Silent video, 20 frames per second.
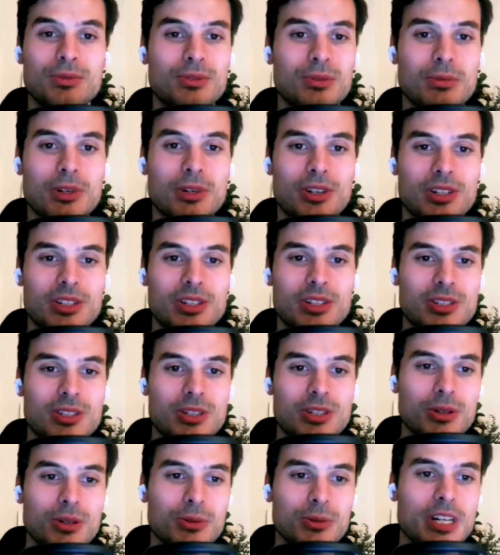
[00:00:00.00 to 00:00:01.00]
to be honest.
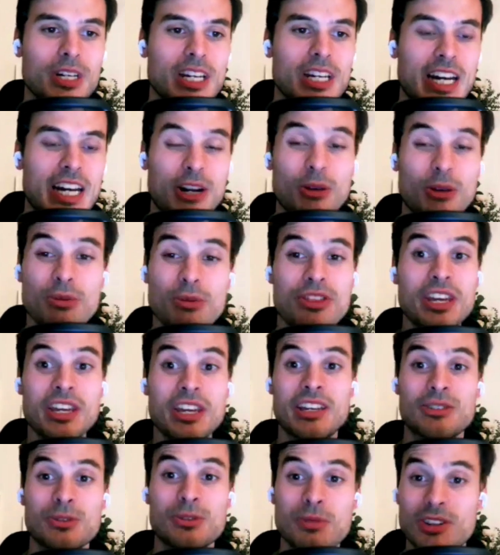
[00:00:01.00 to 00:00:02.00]
So I don't
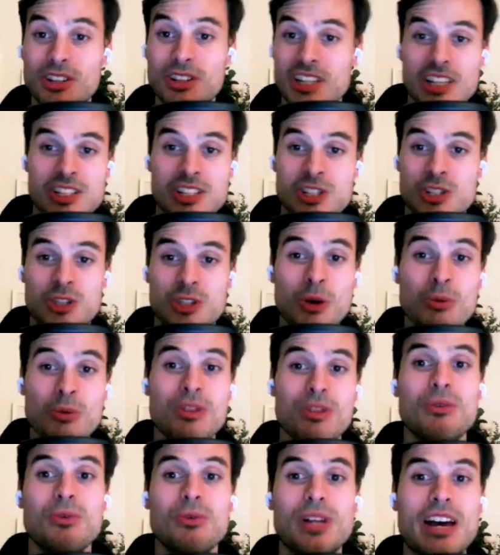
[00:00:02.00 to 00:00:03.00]
think, to be honest, I just don't
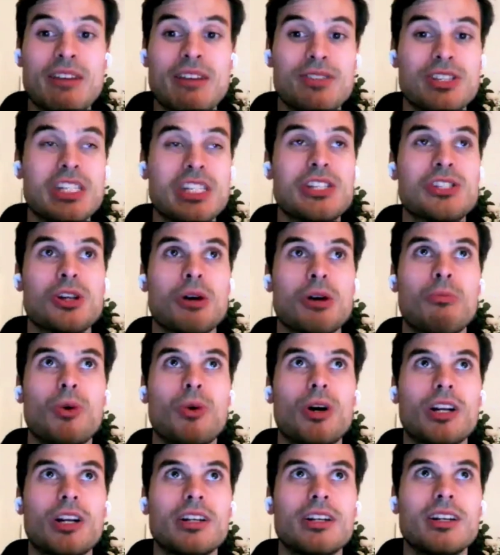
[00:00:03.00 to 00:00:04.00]
think we'll ever see
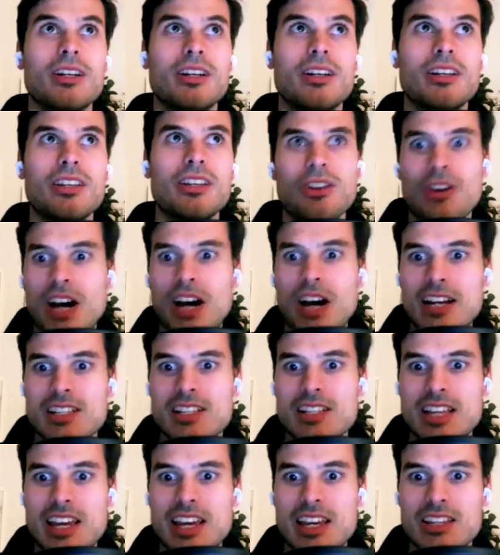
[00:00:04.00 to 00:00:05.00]
someone, at
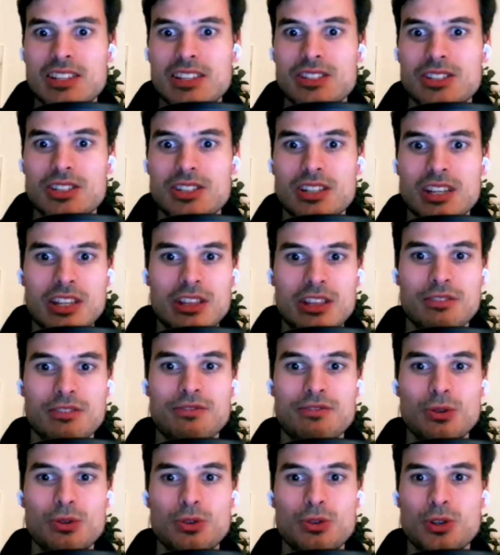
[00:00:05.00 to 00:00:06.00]
his age in the
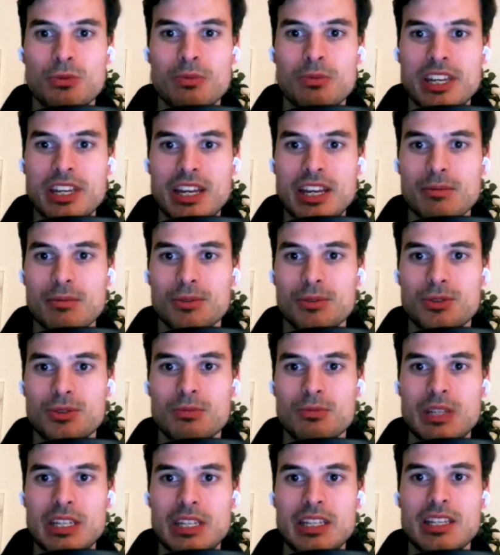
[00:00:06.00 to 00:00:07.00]
future being able to
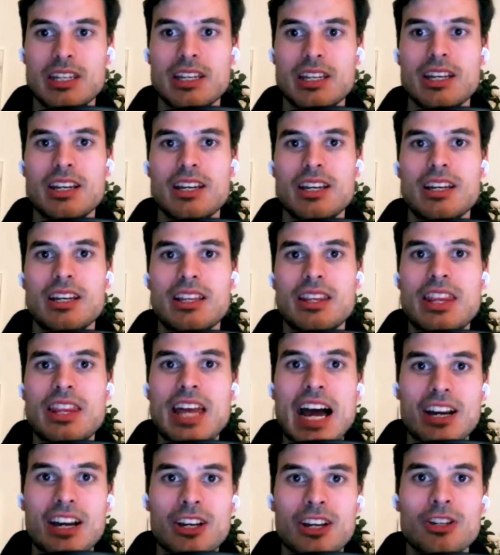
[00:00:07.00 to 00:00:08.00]
be
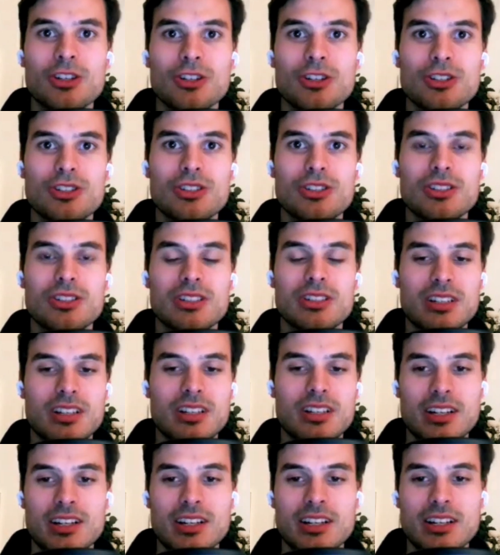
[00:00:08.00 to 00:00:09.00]
that good
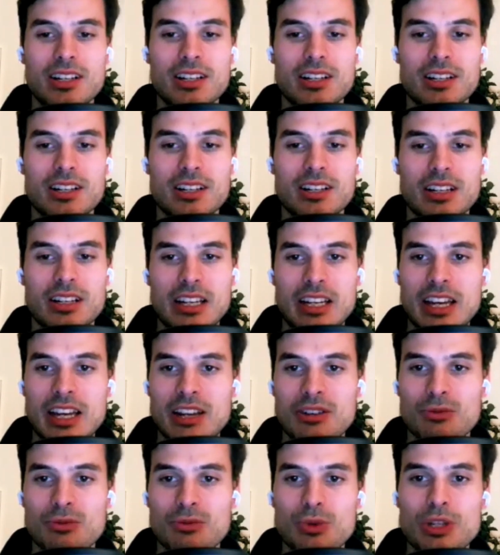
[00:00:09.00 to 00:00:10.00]

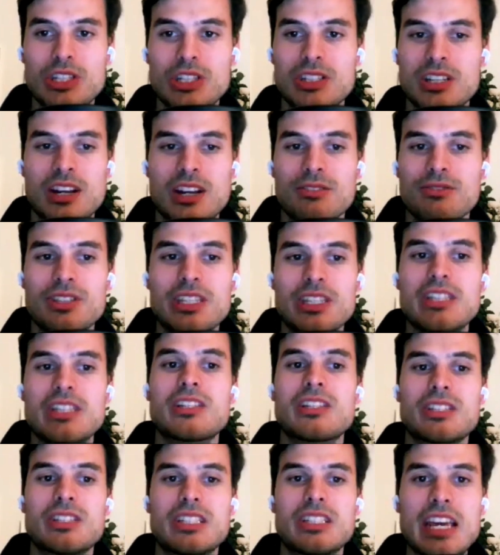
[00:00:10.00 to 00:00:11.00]
and reach kind of these
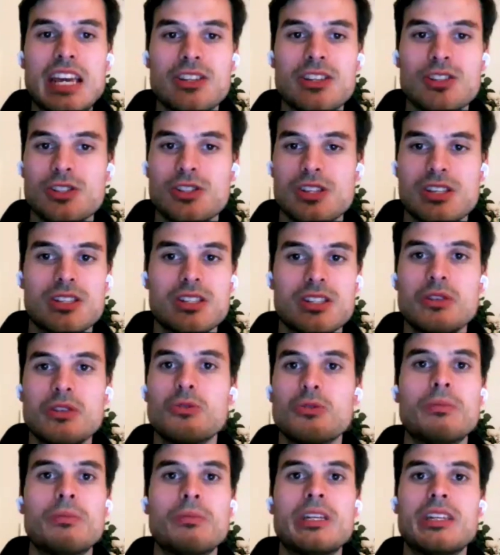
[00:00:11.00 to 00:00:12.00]
stages and
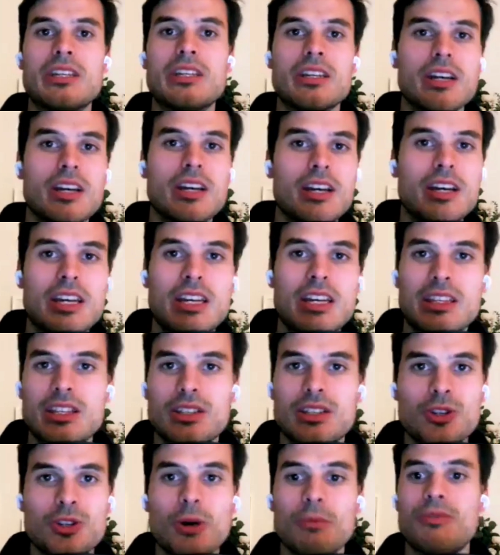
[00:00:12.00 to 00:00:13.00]
still be in the
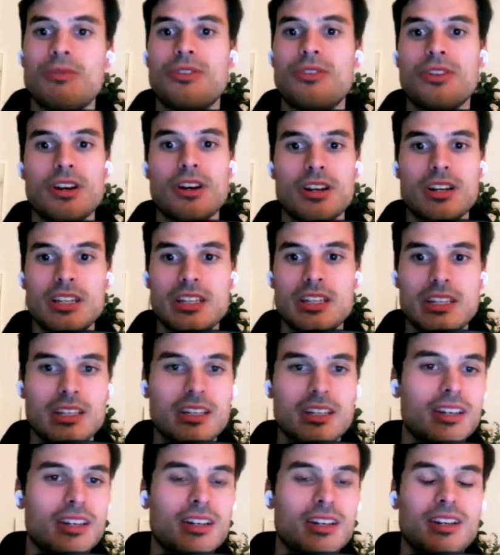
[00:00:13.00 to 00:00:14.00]
top
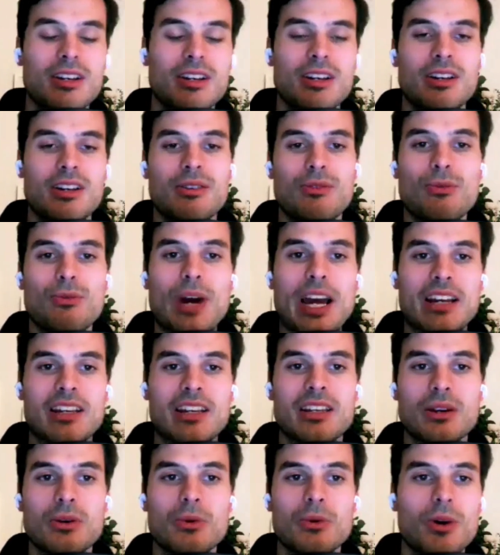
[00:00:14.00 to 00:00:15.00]
30
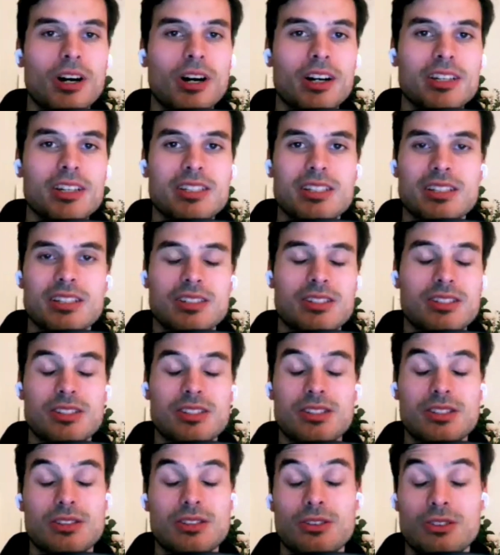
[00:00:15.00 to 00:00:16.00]
ranking wise. It's
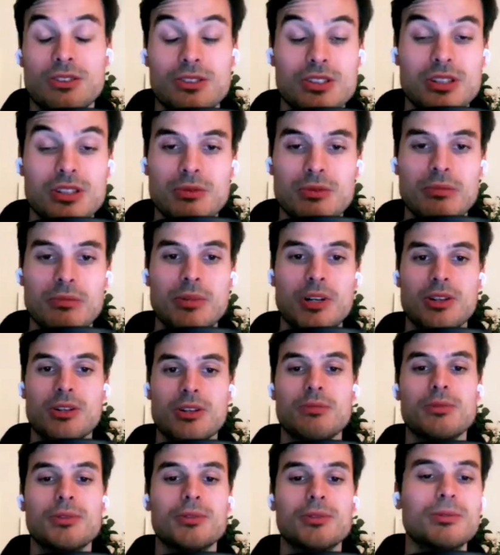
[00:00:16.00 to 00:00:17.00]
just honestly
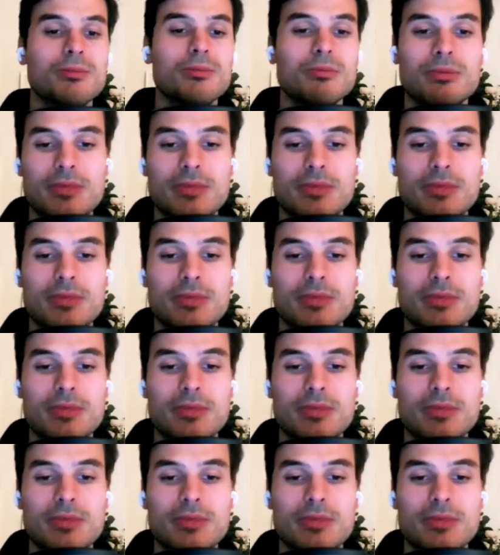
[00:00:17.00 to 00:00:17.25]
remarkable.